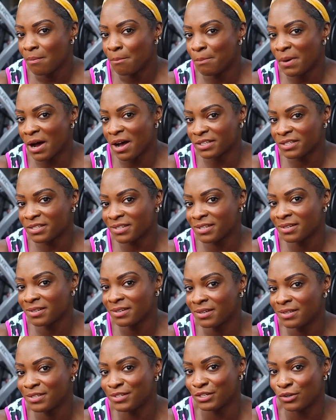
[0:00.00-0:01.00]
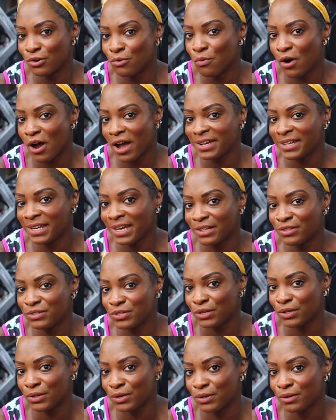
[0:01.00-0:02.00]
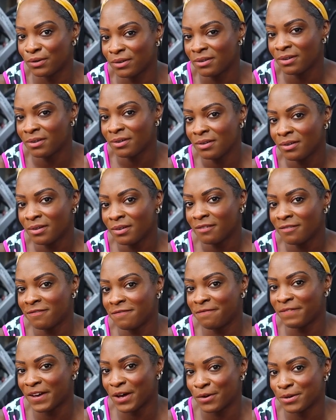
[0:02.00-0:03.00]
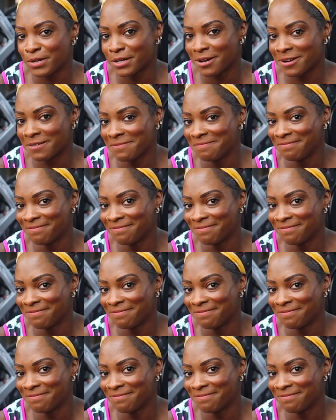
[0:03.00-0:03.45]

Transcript: but still working to failure.